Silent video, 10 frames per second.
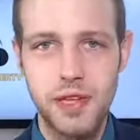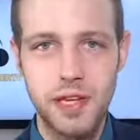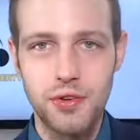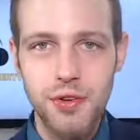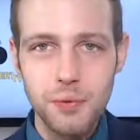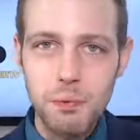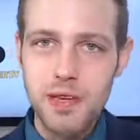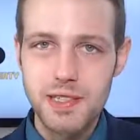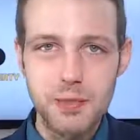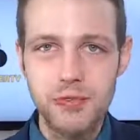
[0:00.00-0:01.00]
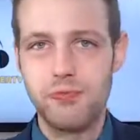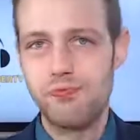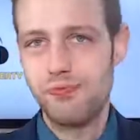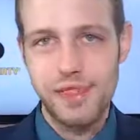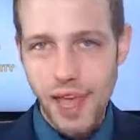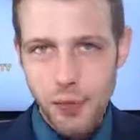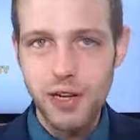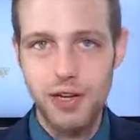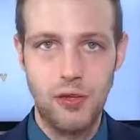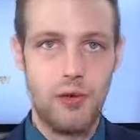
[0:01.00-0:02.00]
They do it based on what they
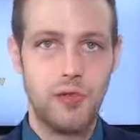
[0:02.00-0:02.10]
want to do.